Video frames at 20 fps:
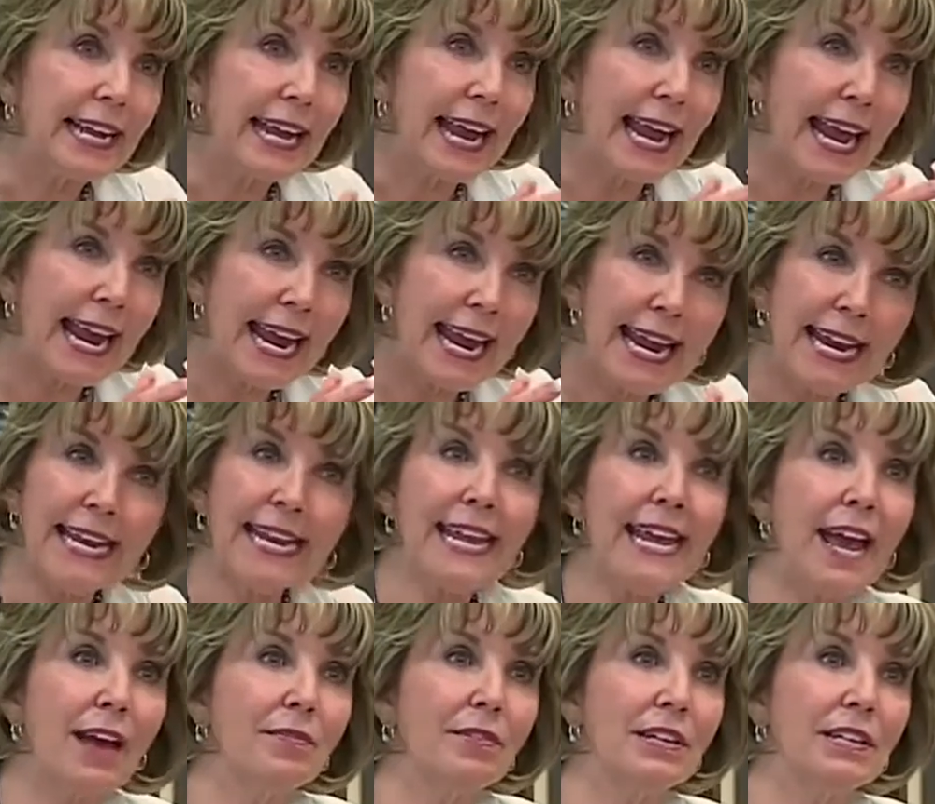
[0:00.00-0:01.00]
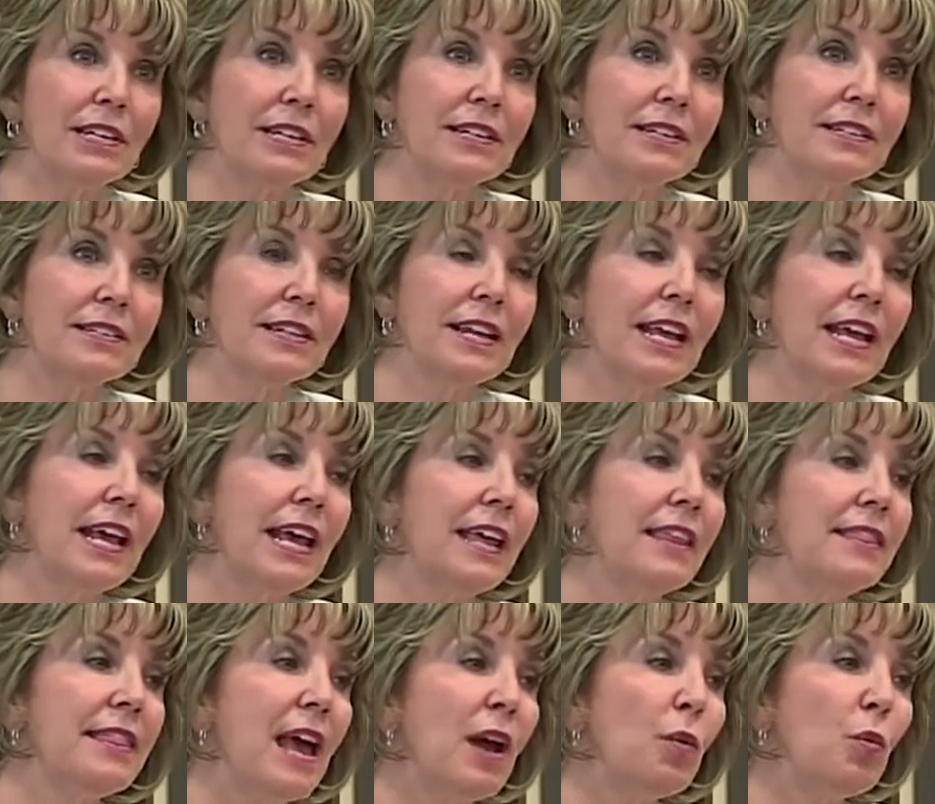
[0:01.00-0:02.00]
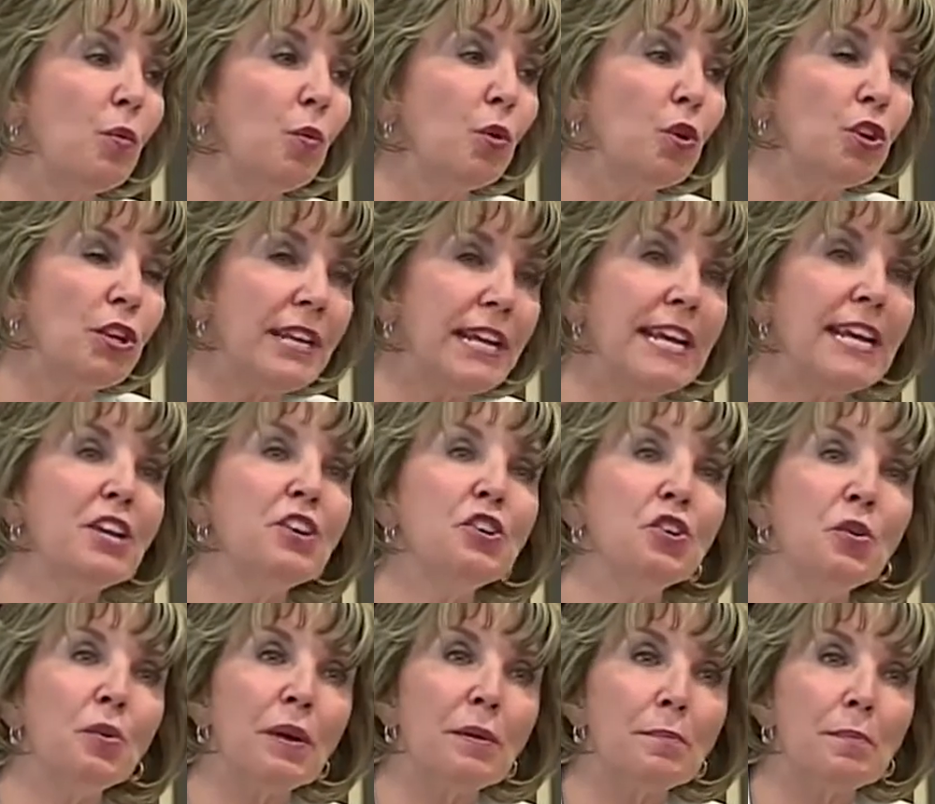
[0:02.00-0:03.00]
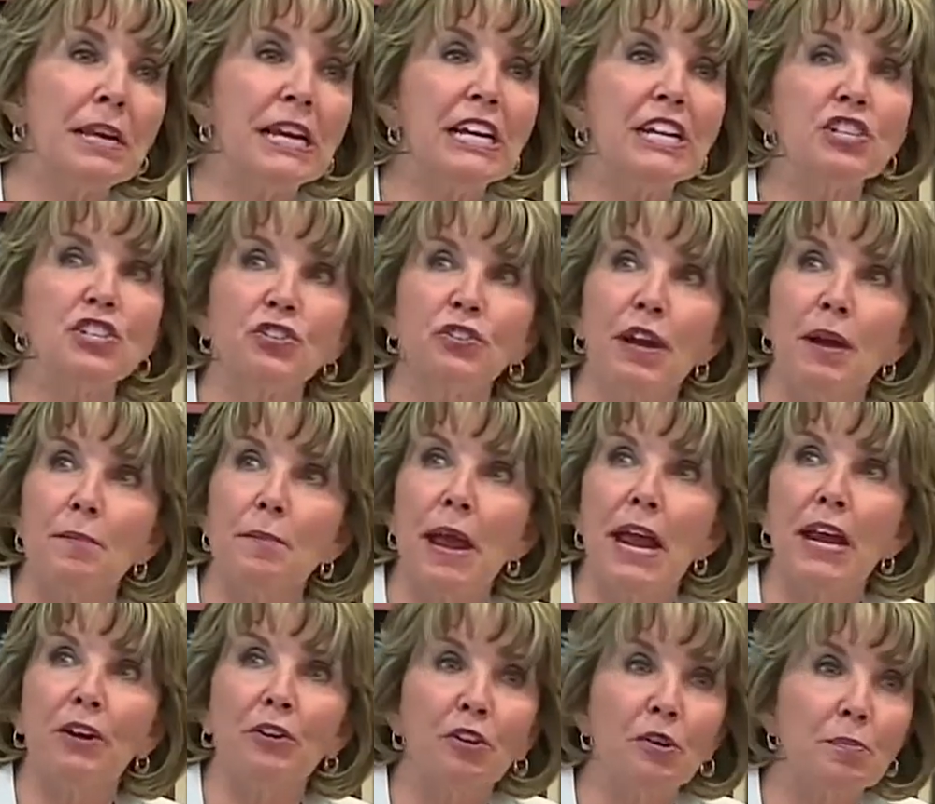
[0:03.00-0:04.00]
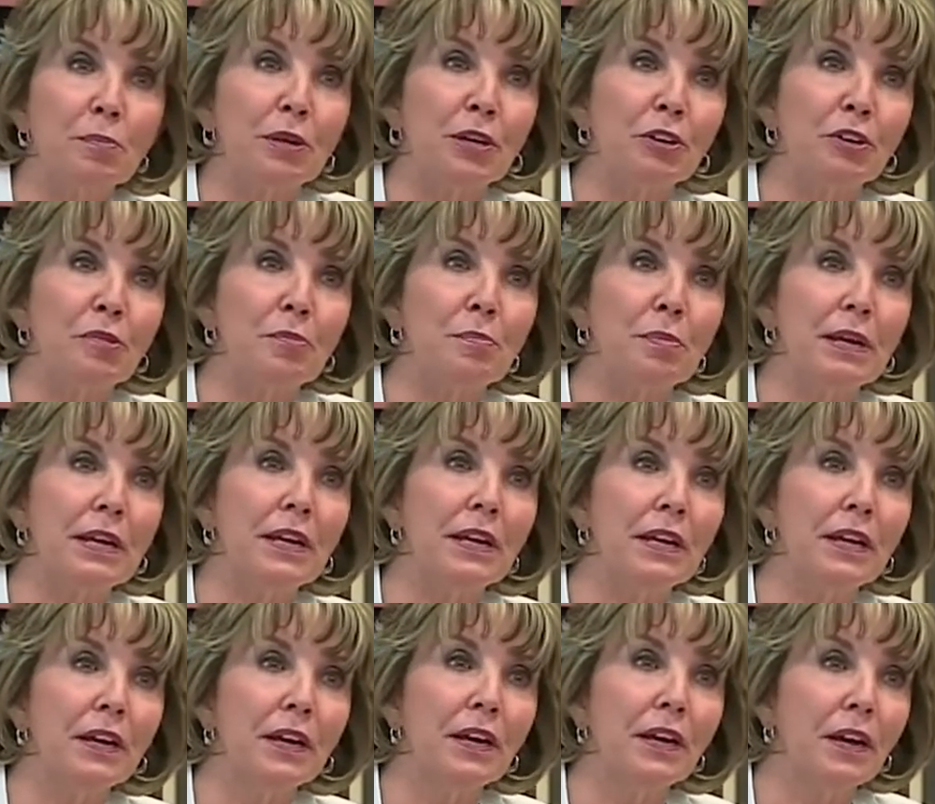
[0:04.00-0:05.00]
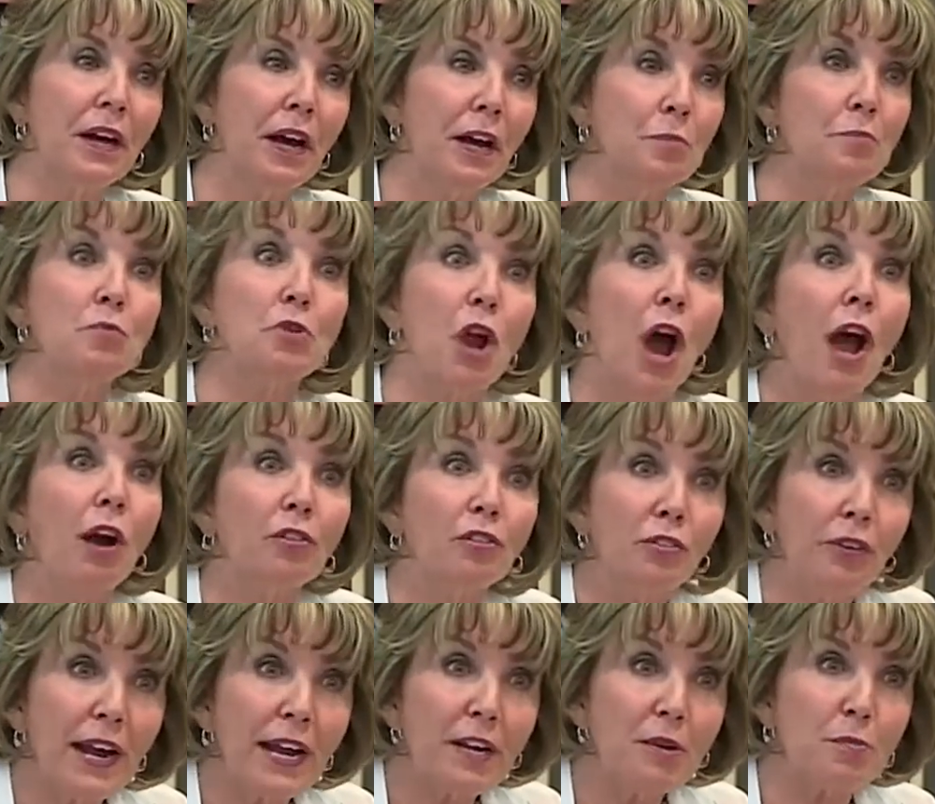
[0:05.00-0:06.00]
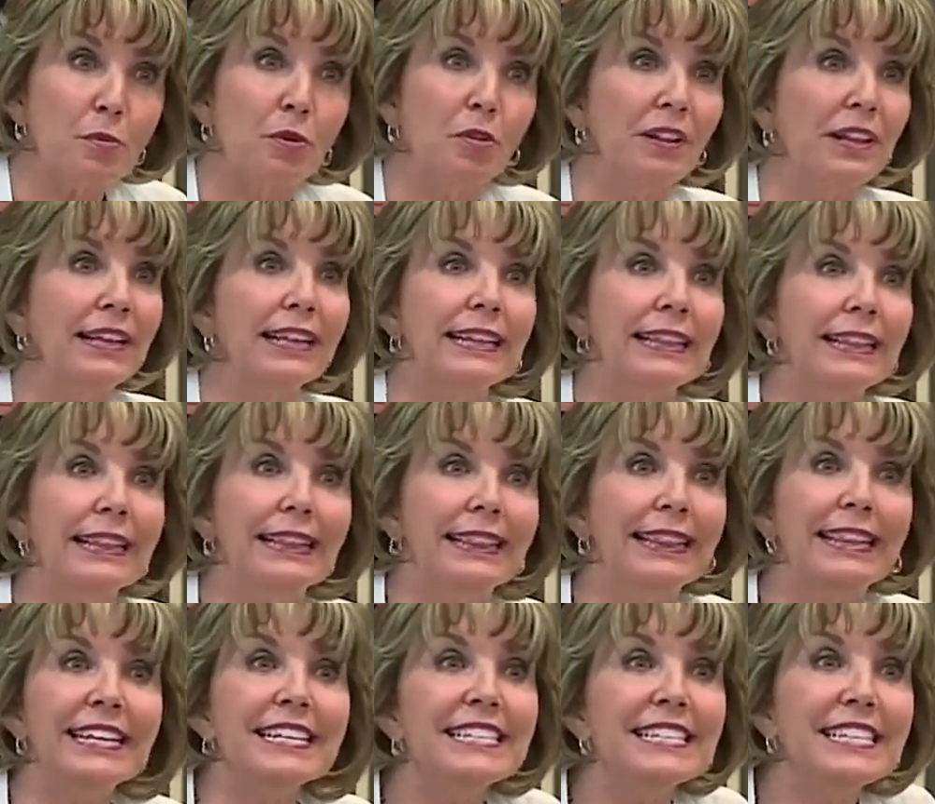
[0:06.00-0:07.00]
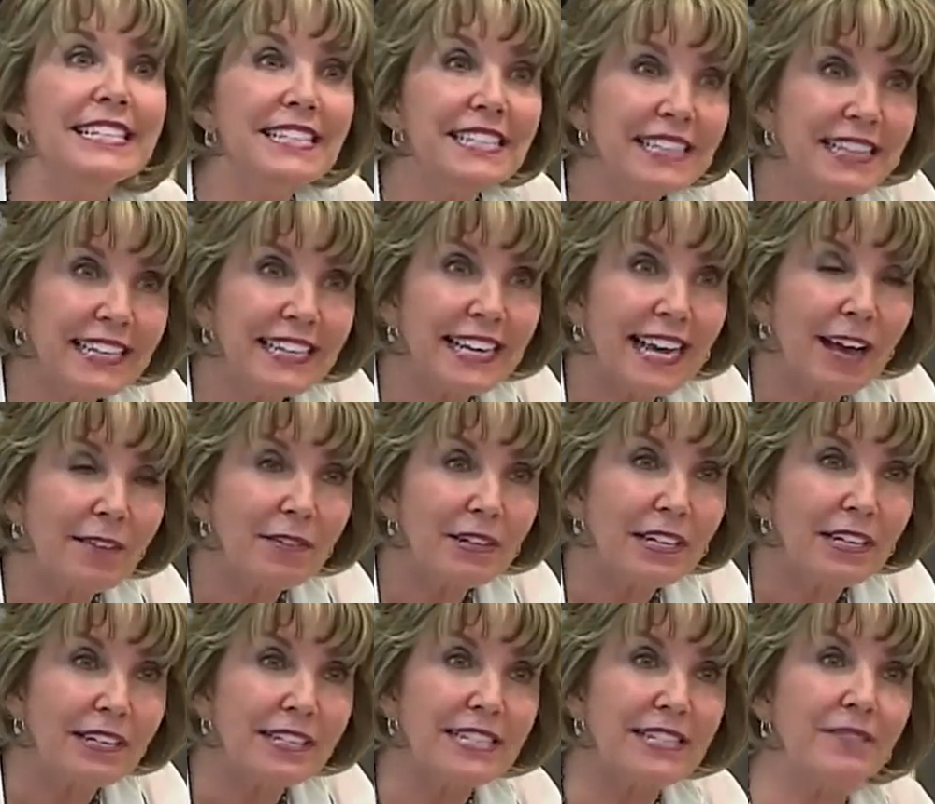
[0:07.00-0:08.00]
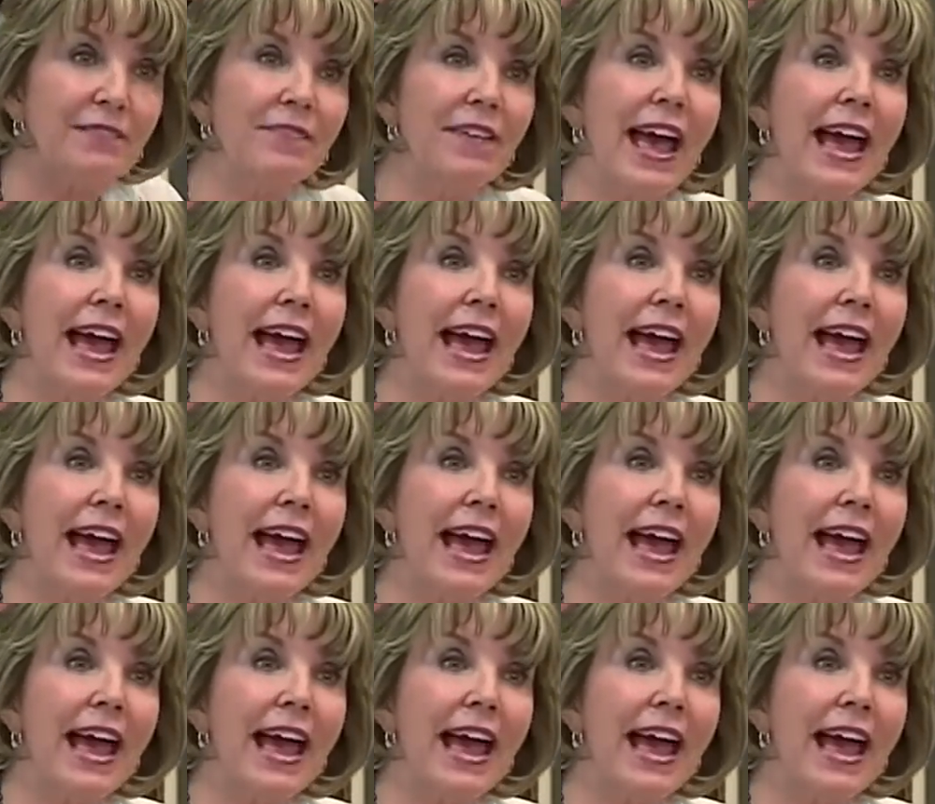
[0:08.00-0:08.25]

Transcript: to any evidence that would tend to impeach her and make her appear to be um, not credible. This isn't the evidence.